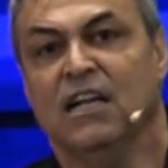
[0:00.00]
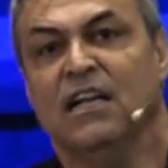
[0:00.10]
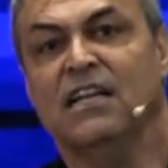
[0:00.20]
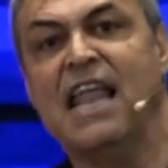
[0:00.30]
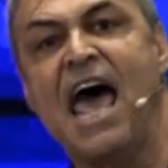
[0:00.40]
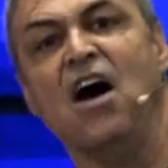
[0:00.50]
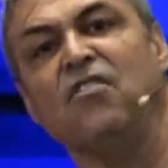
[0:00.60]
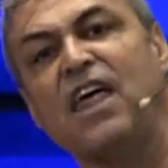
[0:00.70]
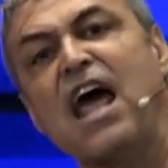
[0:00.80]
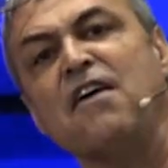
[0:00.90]
Now,
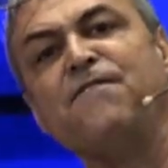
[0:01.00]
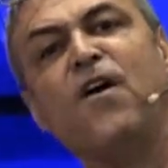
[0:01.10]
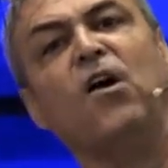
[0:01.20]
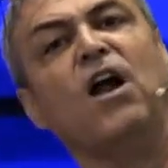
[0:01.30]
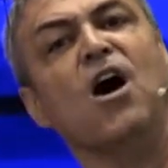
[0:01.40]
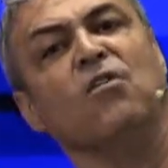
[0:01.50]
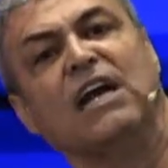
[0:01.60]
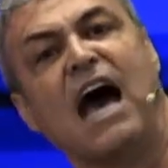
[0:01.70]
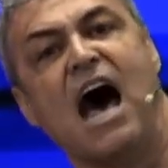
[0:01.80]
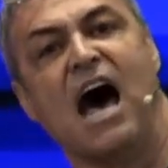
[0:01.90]
therefore, O oh
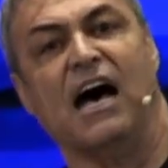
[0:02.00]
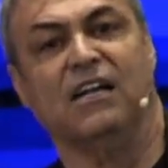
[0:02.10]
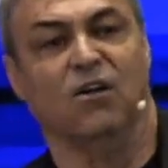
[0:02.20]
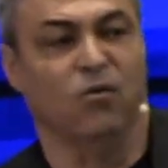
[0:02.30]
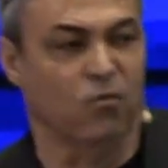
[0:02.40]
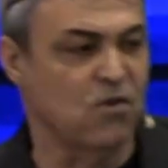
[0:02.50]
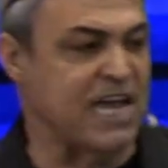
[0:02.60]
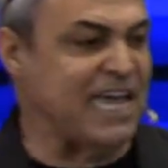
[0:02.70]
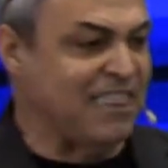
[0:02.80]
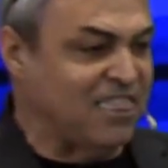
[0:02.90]
God, we
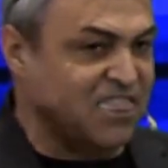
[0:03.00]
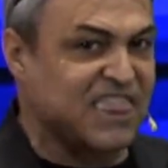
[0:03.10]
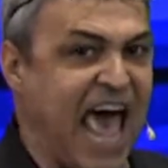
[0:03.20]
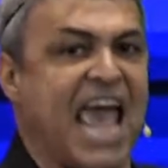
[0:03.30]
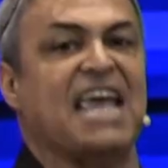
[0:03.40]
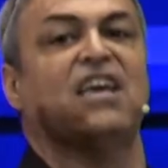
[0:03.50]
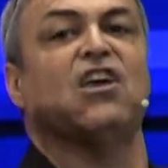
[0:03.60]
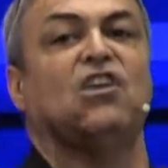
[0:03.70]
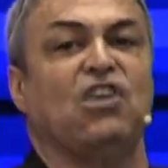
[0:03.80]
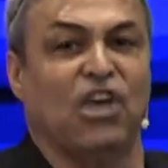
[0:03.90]

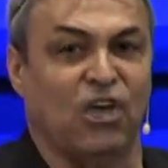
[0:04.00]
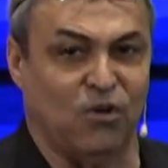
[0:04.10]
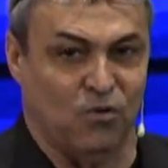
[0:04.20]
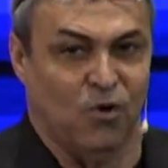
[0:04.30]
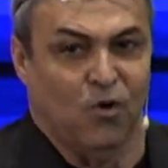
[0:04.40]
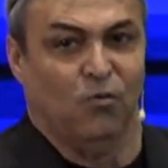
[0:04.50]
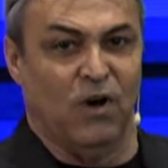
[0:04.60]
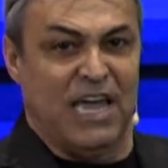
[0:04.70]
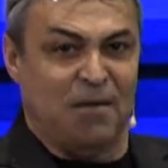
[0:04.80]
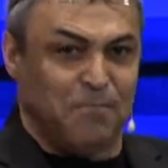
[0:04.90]
thank you,
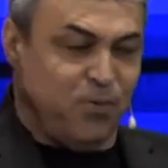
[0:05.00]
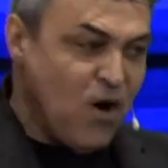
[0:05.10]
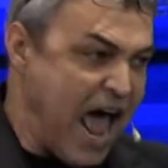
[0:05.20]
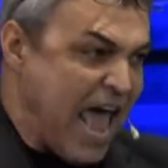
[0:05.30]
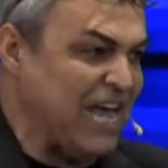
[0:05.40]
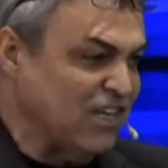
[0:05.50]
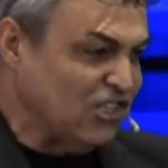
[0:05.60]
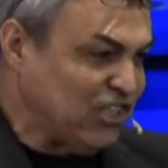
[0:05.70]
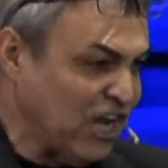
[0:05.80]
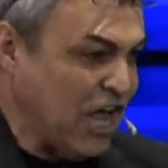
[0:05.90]
we
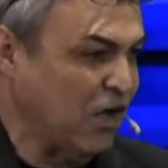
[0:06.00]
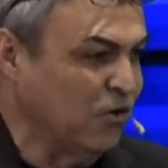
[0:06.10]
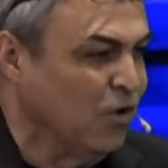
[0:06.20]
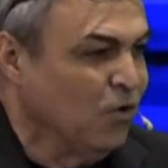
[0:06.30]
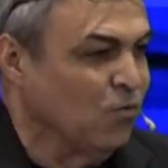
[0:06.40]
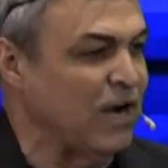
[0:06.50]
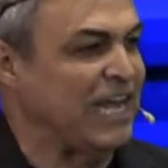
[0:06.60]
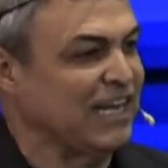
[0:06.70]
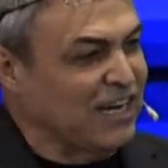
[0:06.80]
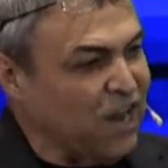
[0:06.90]
praise you,
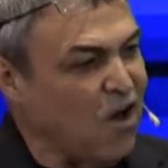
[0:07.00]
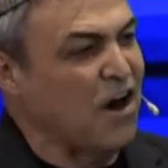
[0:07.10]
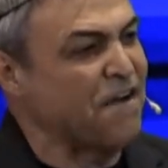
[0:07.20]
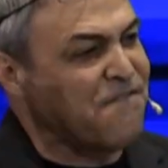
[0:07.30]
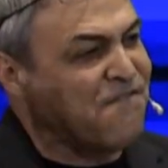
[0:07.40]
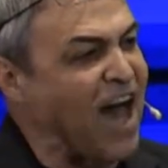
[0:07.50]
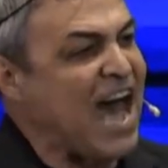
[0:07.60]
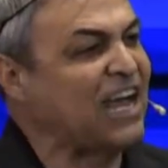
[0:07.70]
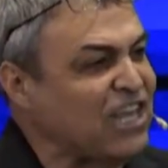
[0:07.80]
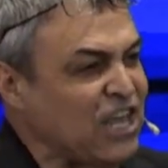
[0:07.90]
we
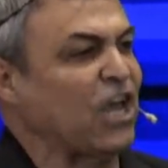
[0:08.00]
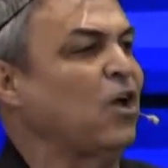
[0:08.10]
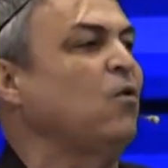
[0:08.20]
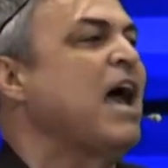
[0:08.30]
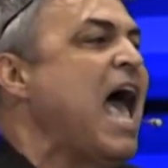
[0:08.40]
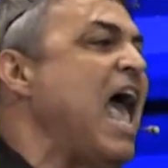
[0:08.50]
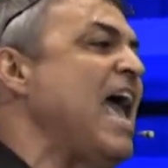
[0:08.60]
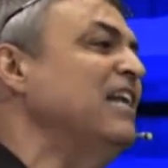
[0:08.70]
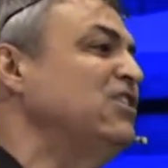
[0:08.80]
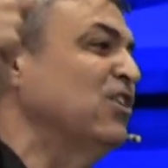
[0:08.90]
glorify you
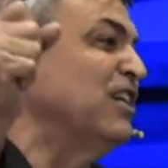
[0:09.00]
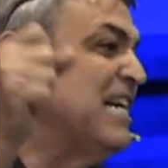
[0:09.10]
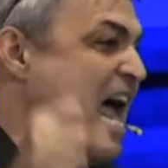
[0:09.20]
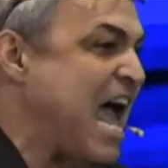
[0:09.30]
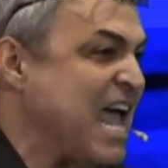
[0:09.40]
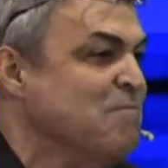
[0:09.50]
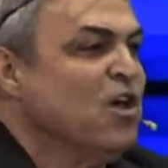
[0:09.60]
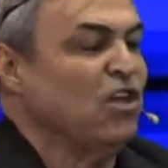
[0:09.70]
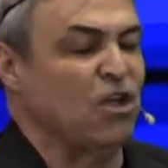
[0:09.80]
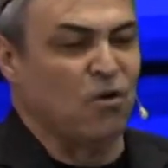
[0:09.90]
and your name.
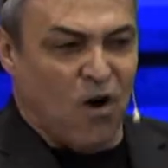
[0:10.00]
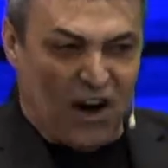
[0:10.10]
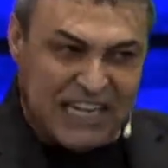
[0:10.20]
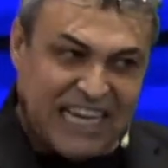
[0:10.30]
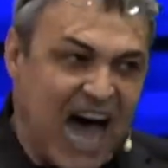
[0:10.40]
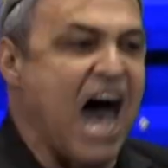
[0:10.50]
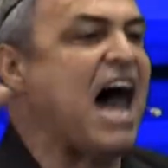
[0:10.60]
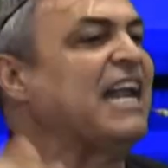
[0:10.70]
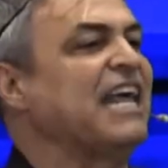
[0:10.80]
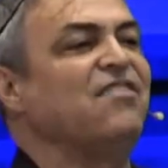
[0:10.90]
You are
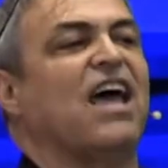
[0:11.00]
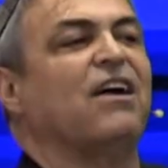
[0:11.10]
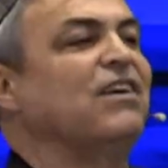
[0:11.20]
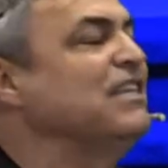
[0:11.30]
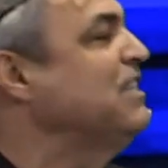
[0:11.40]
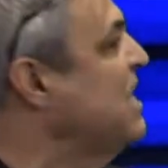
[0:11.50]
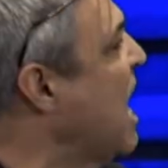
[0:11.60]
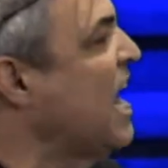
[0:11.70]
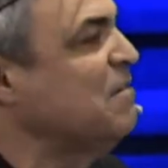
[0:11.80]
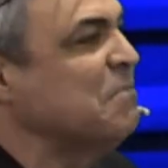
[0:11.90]
God and there is
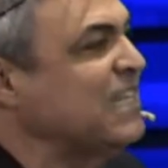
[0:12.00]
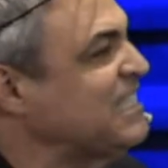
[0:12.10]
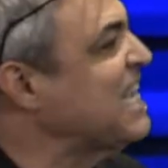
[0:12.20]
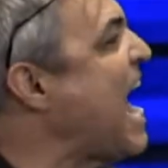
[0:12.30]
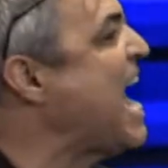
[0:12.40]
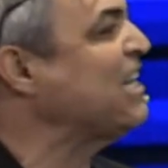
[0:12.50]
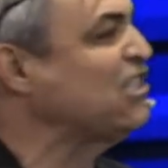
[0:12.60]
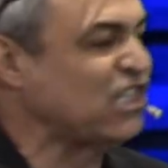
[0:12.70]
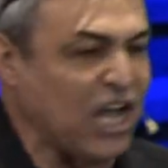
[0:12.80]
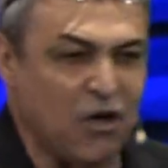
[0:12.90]
none beside
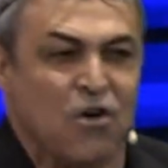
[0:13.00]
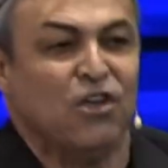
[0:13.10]
you.